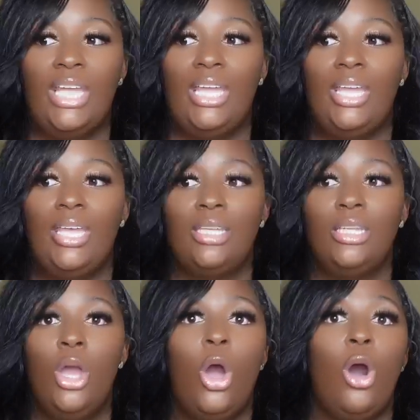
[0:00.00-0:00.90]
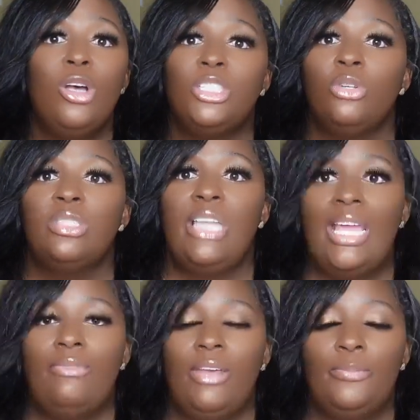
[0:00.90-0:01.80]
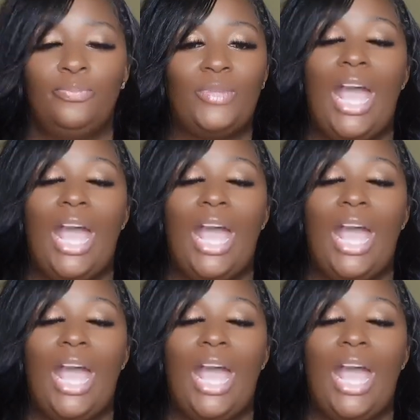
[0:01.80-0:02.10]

And also saving.